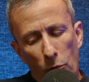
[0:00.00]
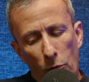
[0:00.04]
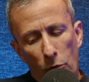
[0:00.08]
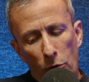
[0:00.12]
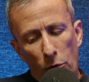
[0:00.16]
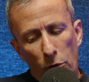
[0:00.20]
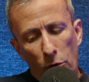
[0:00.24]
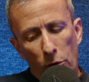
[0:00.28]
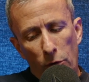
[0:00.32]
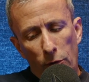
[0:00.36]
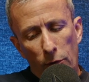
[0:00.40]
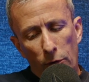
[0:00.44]

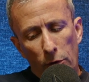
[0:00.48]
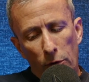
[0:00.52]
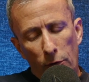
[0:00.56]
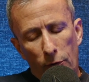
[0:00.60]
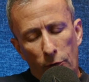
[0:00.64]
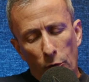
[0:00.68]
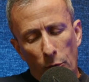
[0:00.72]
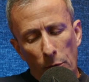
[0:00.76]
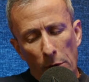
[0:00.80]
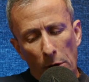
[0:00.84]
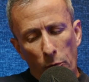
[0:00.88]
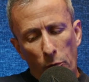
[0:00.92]
you
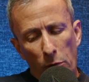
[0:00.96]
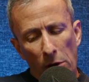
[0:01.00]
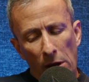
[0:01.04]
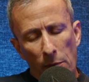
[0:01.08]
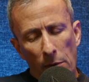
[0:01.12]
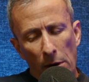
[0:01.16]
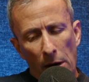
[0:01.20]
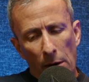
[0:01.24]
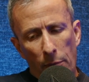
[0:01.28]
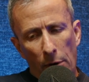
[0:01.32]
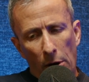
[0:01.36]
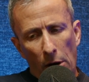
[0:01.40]
told me a wee
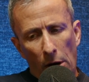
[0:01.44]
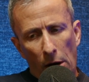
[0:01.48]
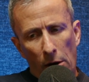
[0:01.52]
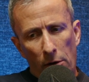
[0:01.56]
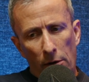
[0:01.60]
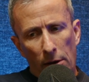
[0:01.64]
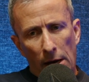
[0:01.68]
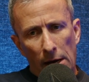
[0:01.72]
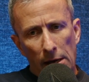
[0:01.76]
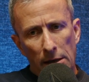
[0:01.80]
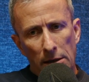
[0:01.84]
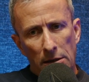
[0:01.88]
bit about how
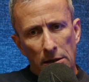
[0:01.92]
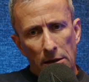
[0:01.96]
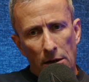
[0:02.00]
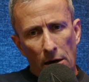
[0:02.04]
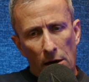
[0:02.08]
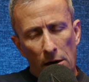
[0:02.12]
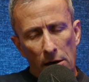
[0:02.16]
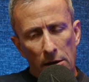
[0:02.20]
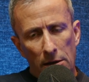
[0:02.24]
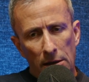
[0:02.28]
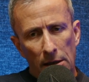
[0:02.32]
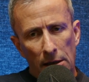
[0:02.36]
that
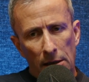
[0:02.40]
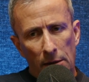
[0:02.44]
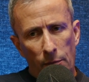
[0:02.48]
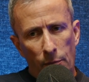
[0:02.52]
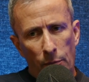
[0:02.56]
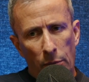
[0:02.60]
started,